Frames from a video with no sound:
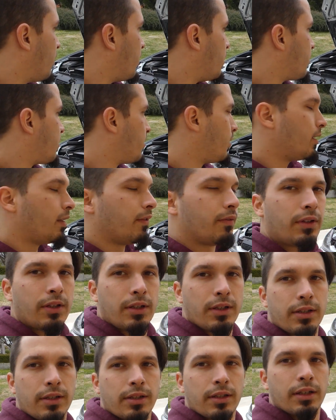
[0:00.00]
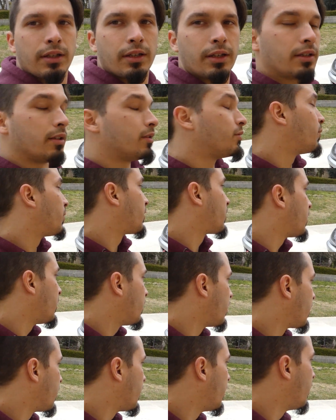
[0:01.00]
see if this is
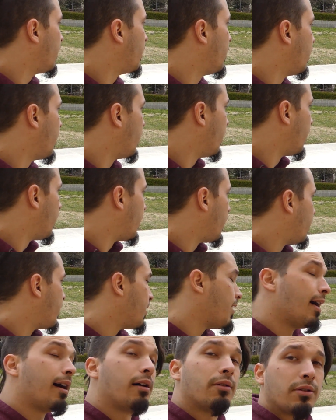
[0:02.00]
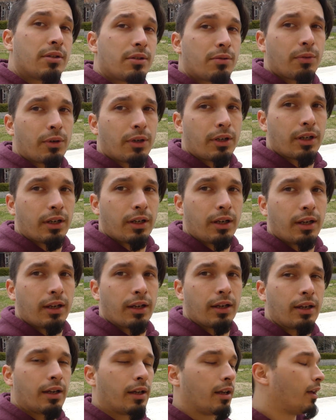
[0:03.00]
working and how it's working
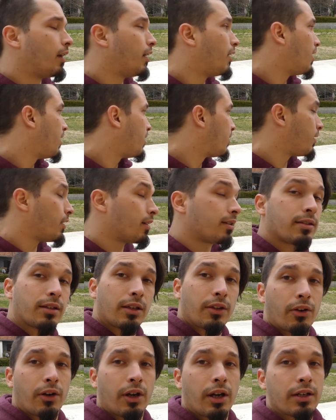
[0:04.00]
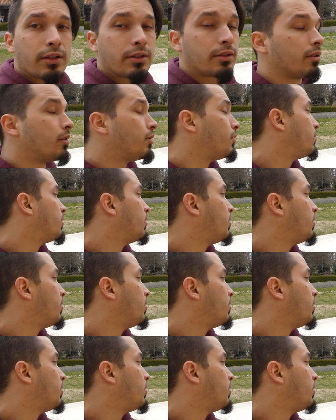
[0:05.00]
and etc. So